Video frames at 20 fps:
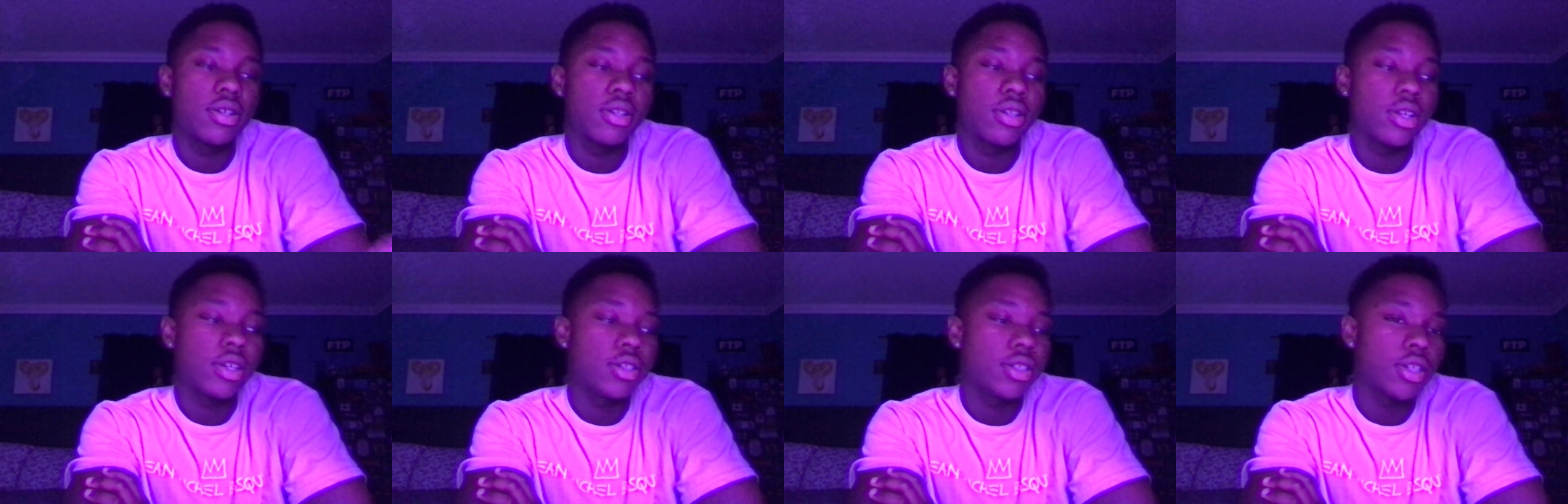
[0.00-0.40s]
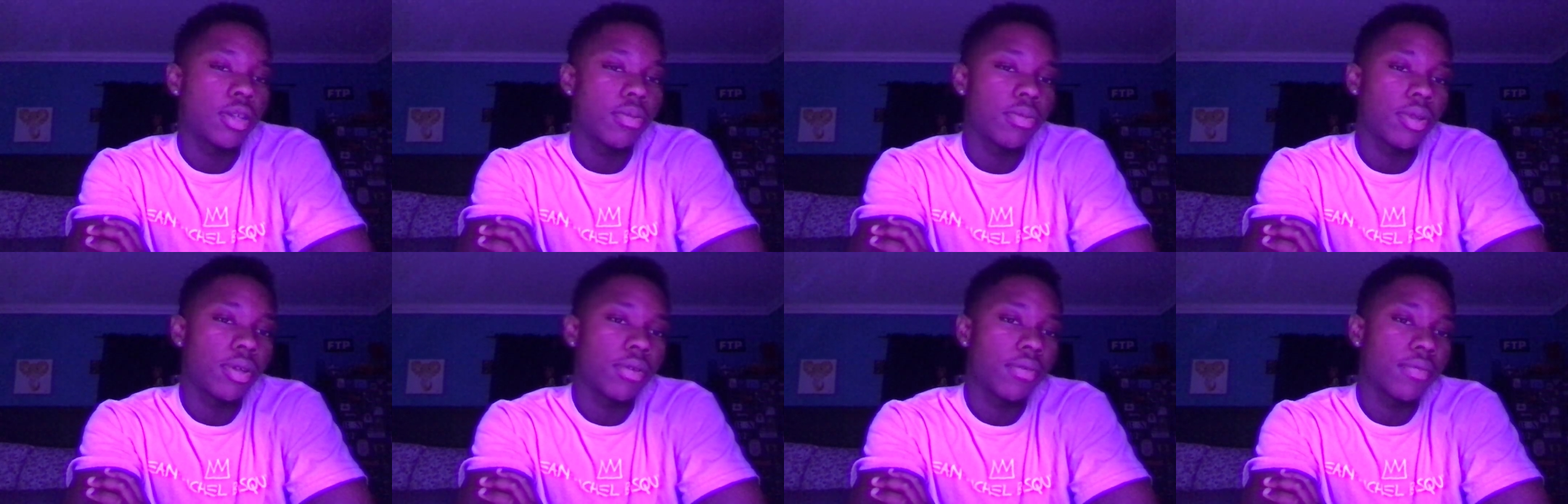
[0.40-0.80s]
does
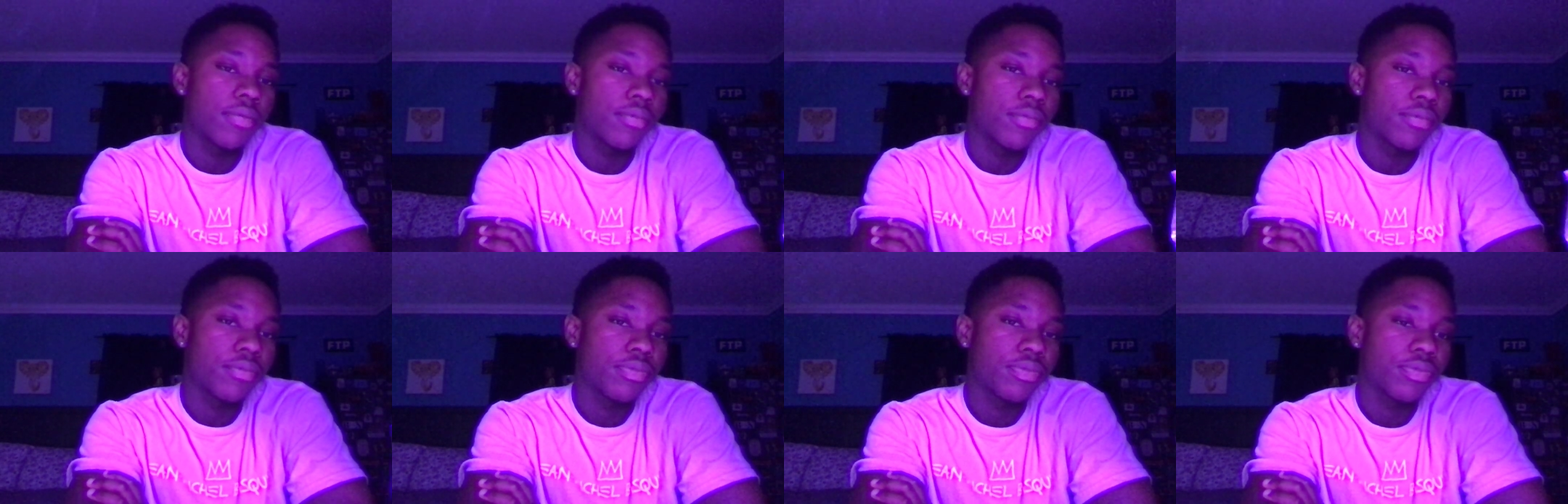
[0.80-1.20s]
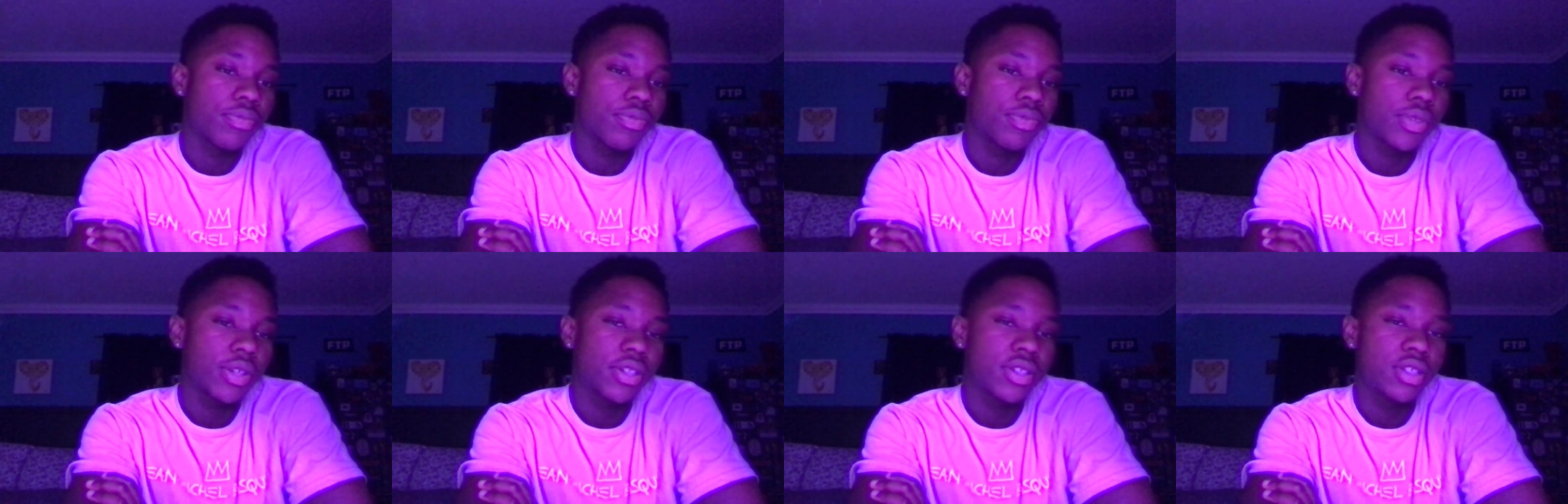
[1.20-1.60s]
something.
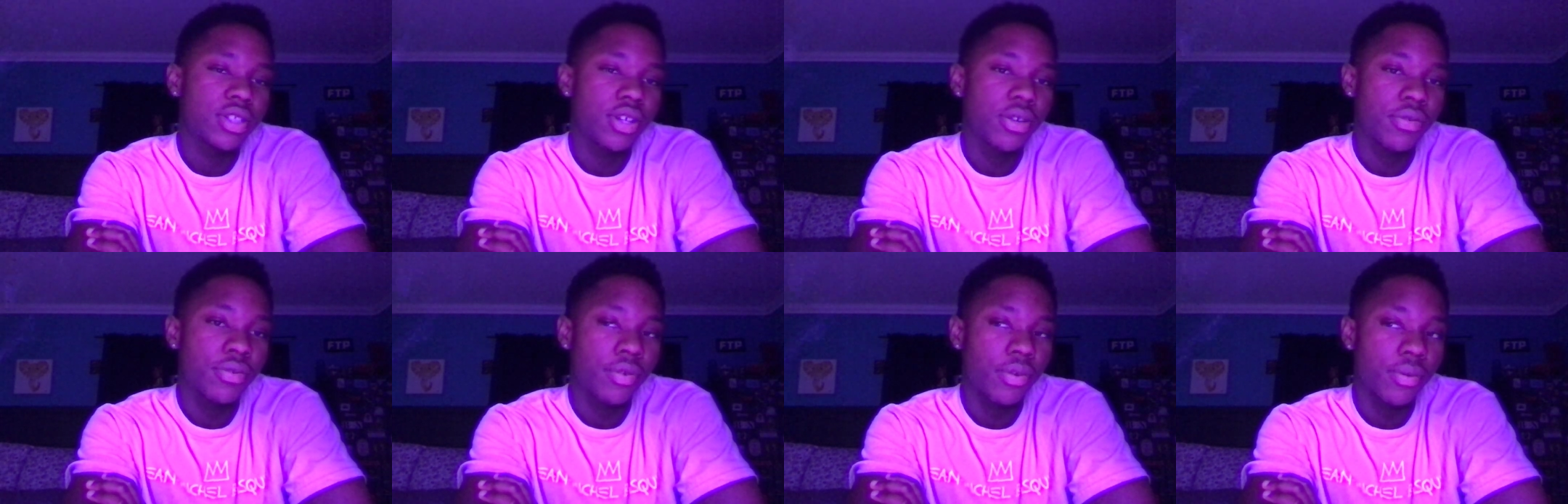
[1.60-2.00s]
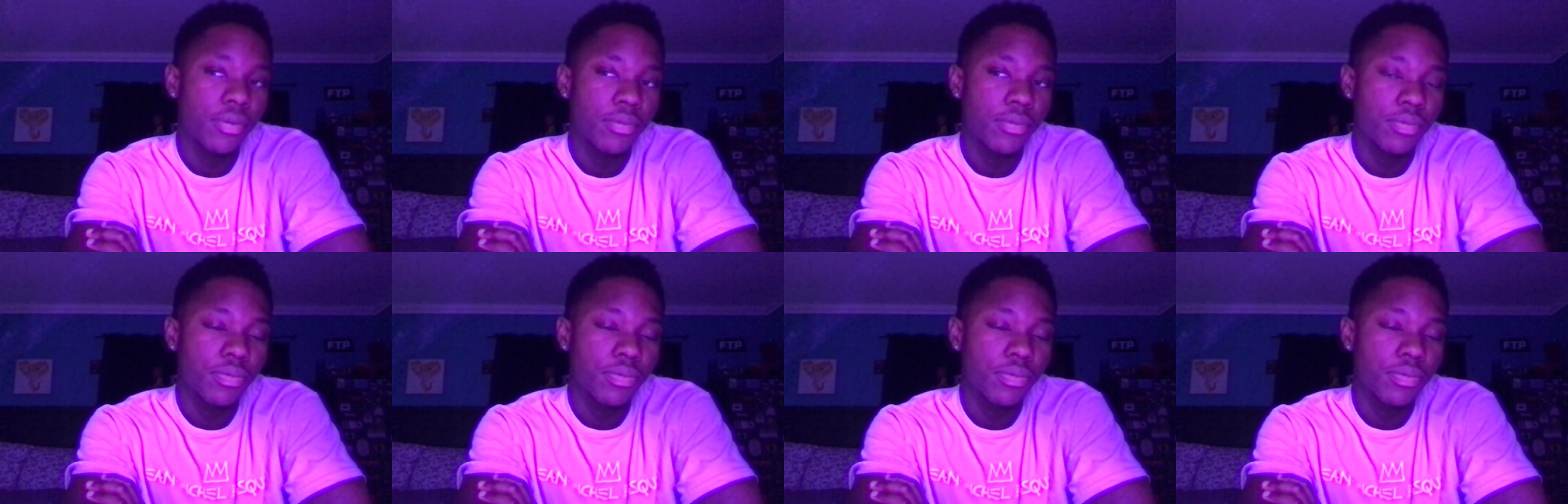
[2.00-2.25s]
It's different.